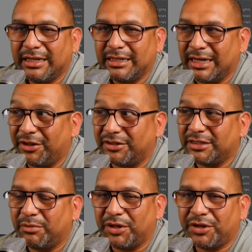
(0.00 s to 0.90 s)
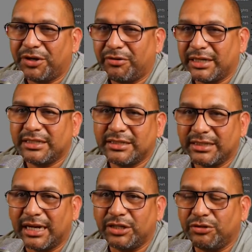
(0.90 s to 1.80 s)
Now there's some other corrections
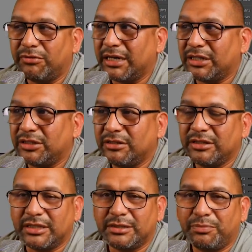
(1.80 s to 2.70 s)
that I do want to do to this